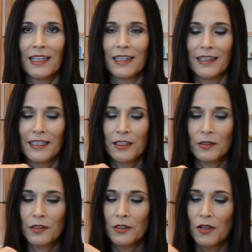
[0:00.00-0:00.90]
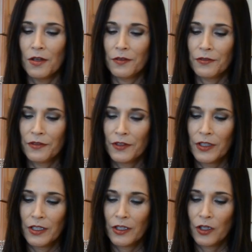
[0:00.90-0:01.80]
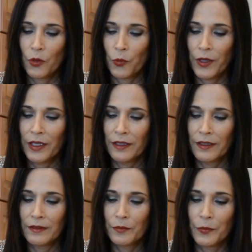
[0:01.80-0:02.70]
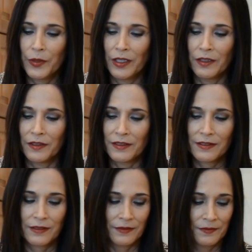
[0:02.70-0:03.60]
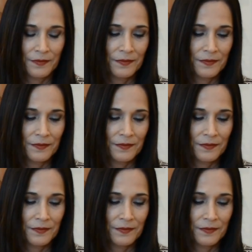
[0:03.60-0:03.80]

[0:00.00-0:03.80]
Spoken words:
a little of grated peanuts.